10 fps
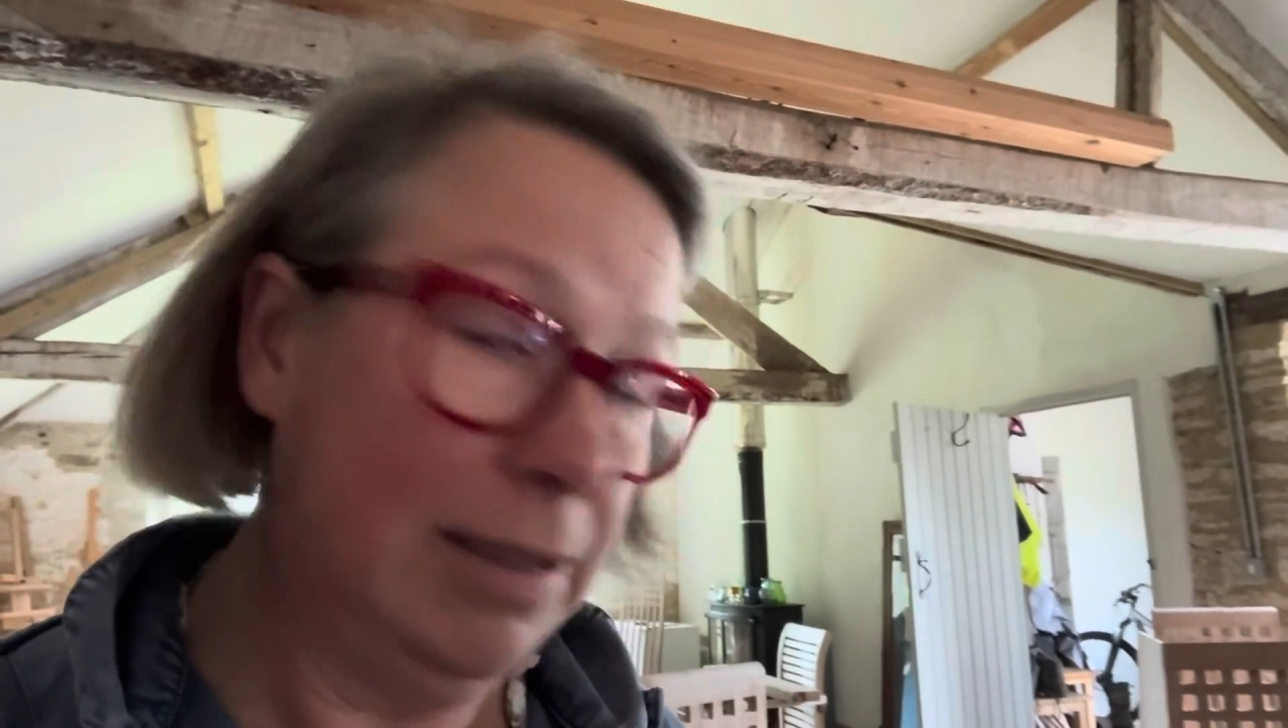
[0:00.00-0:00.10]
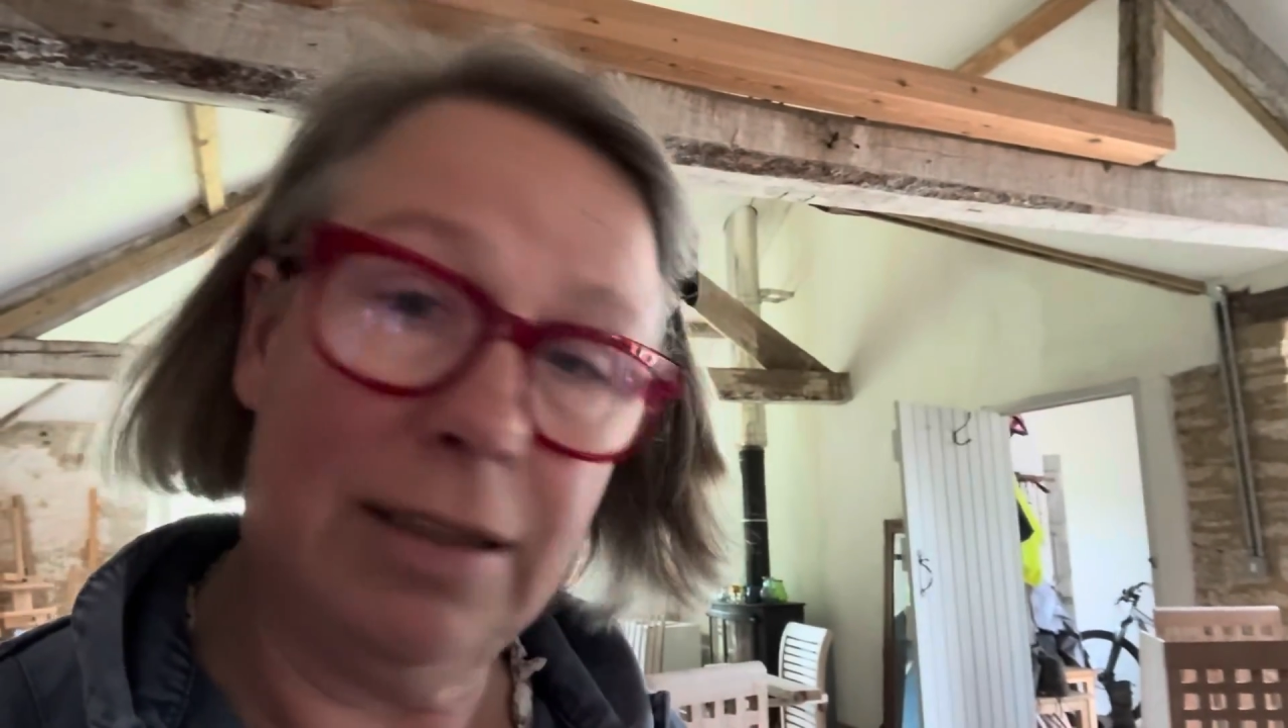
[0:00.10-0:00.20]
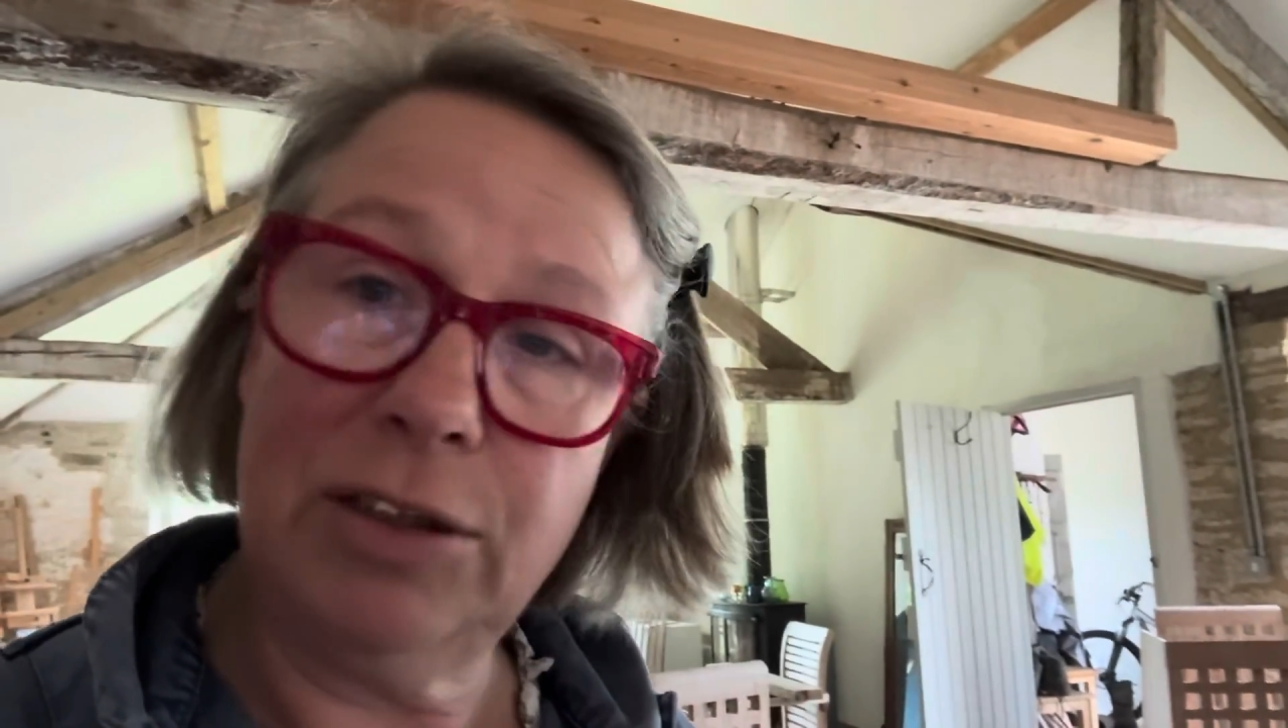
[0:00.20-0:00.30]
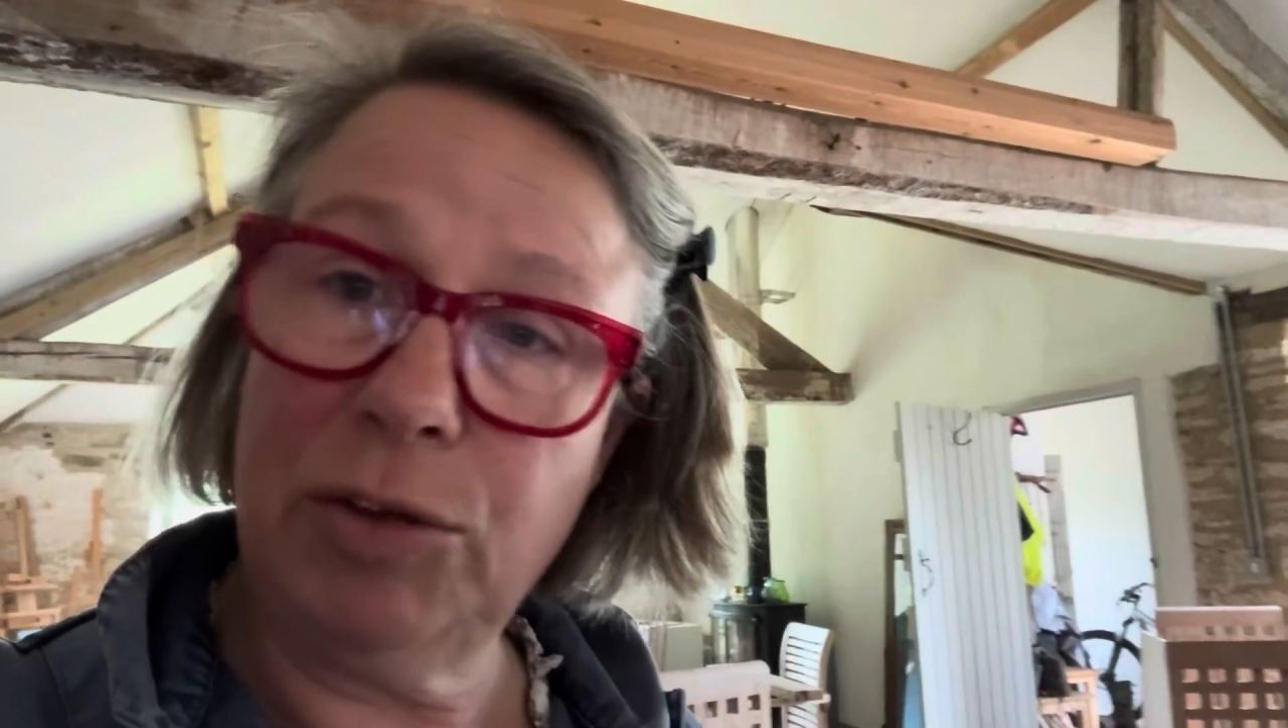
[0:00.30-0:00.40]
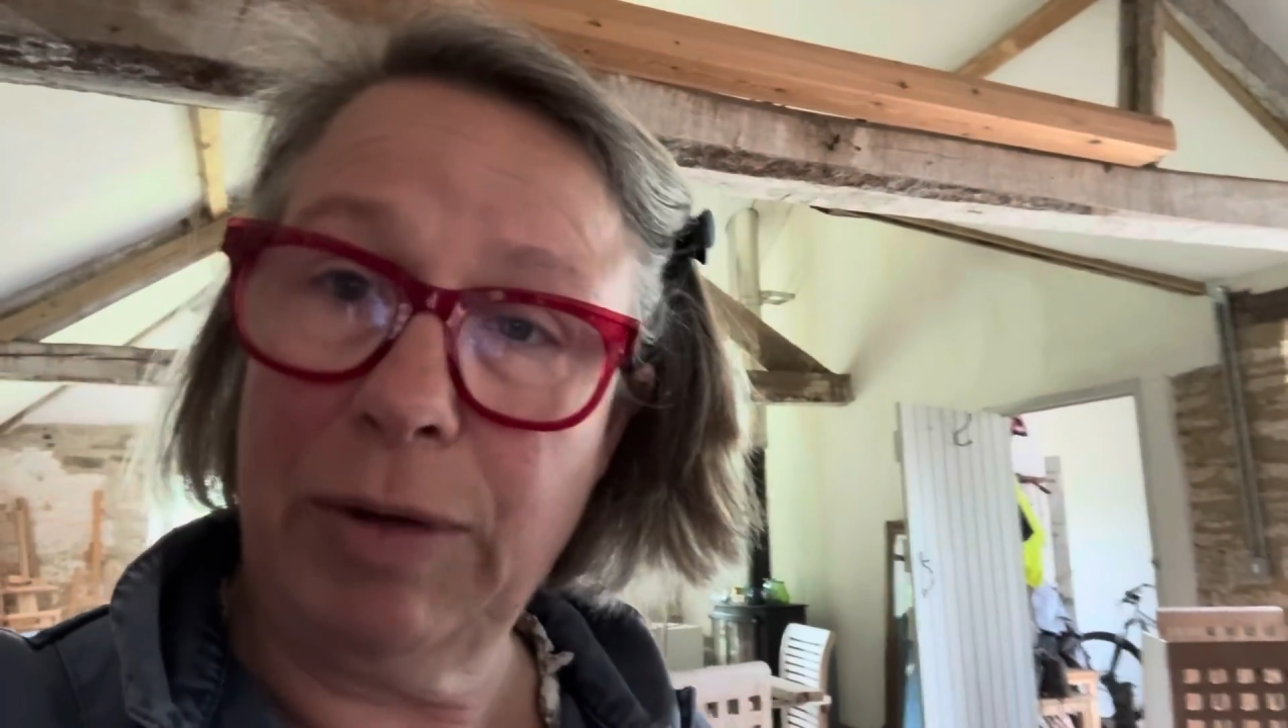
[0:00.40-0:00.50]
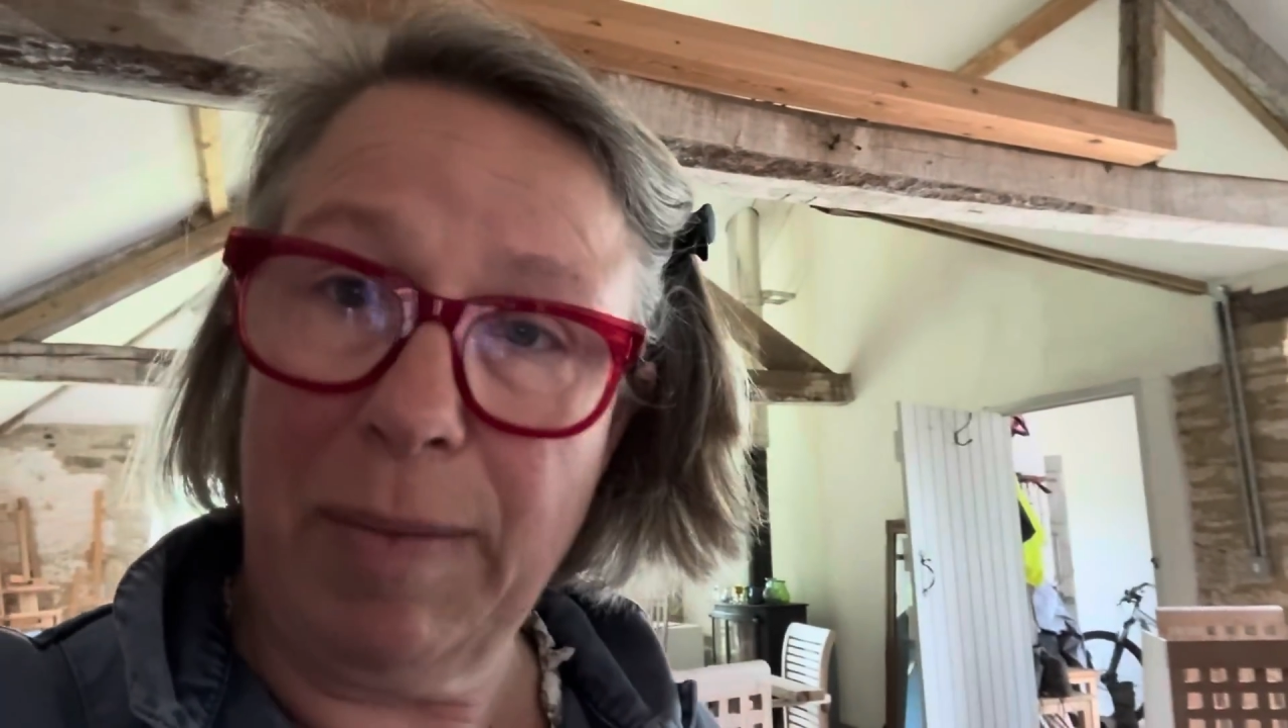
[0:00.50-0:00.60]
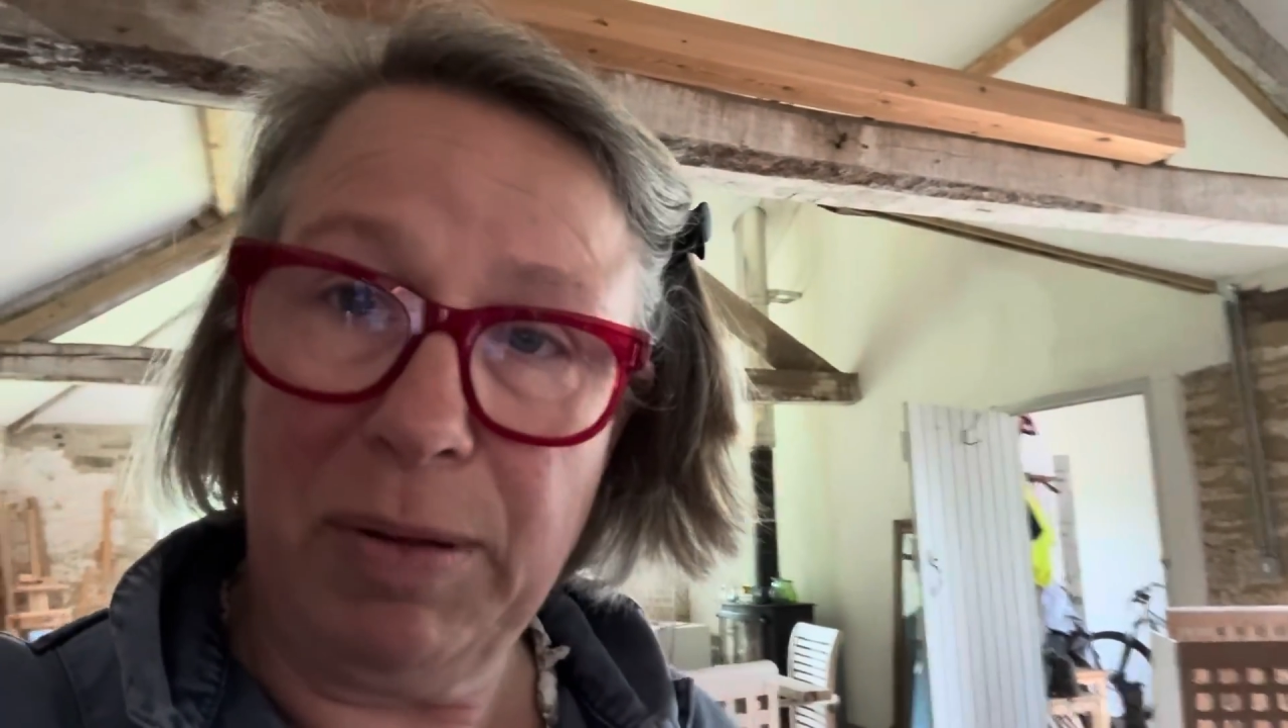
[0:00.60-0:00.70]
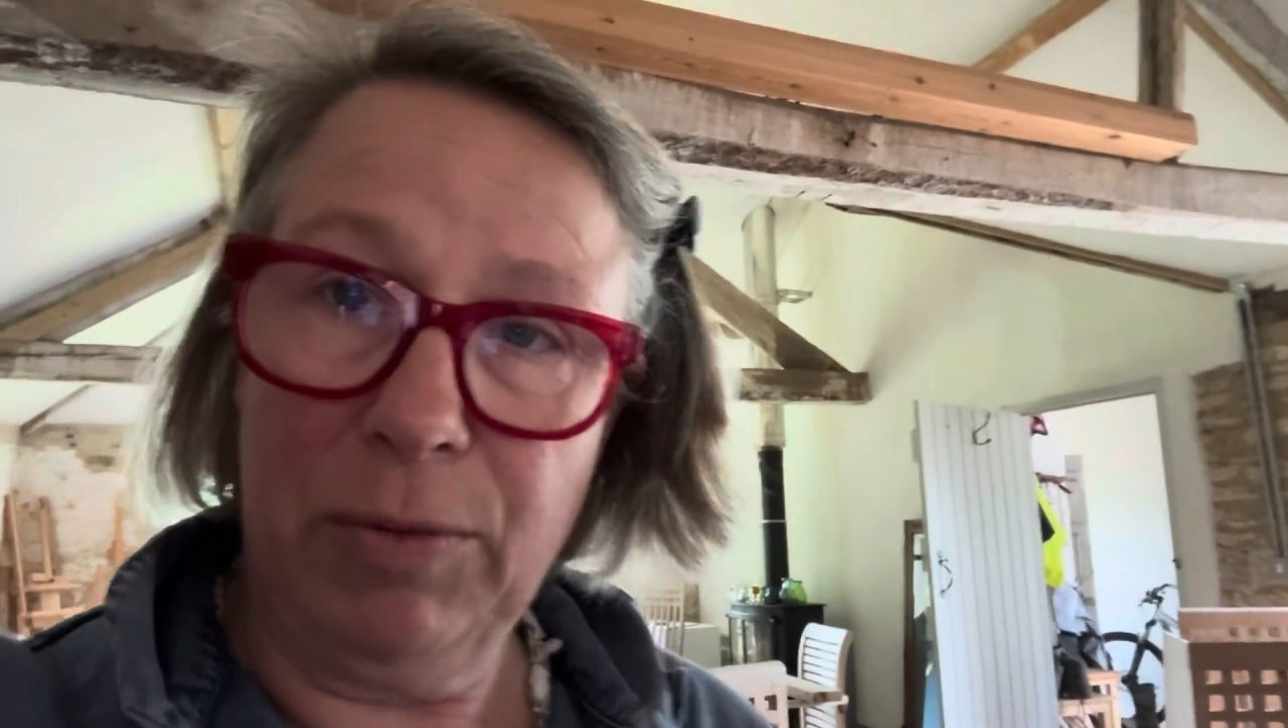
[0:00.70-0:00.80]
the Jarappa